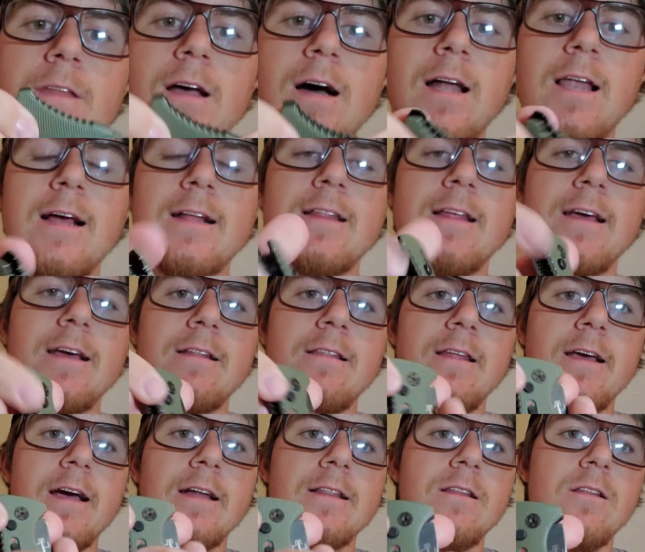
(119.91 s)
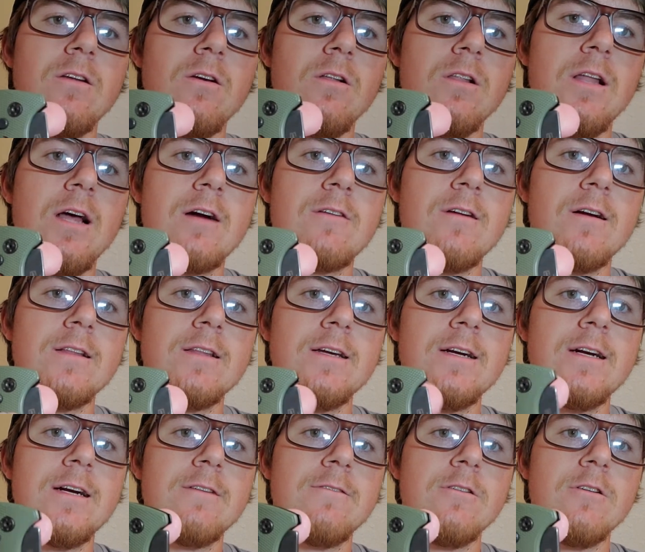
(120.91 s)
I like they got the little lock right
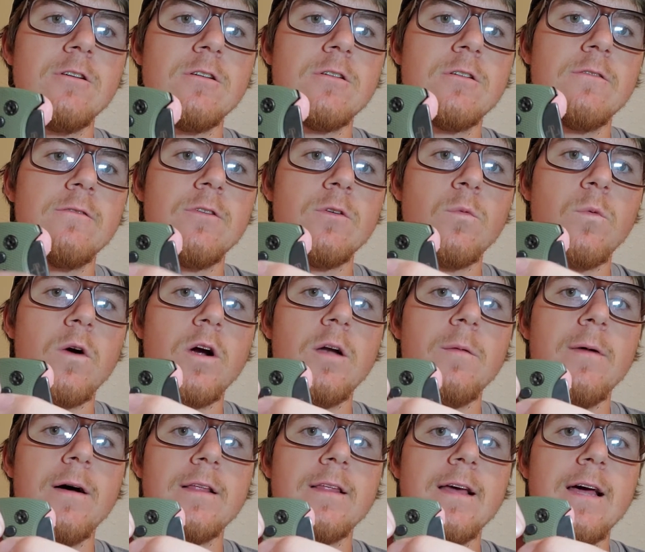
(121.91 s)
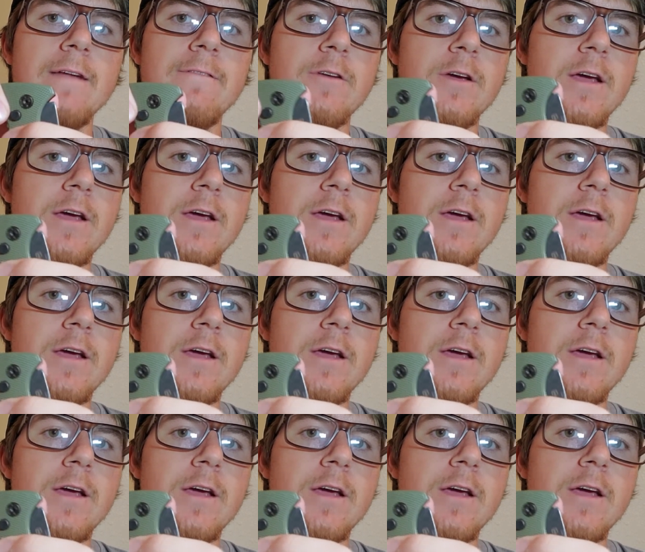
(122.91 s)
there if you're worried about that, if you